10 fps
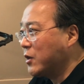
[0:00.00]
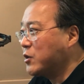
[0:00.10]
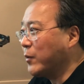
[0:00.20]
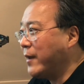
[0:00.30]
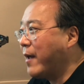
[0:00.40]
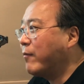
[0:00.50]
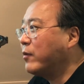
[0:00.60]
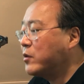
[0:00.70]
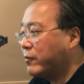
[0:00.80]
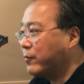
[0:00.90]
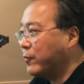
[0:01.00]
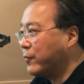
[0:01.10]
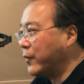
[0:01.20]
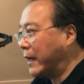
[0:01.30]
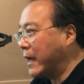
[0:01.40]
So never to
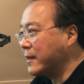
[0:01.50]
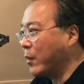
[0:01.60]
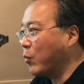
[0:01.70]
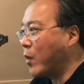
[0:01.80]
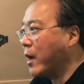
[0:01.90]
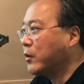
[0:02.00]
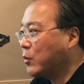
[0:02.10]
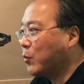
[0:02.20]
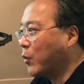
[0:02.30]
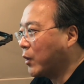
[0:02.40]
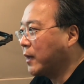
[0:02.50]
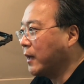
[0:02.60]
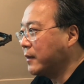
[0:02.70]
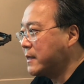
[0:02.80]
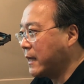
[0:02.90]
forget that while you're
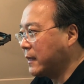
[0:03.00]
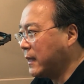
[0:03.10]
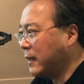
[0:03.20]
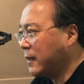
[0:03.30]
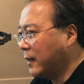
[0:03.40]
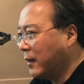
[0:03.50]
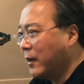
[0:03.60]
working on technique,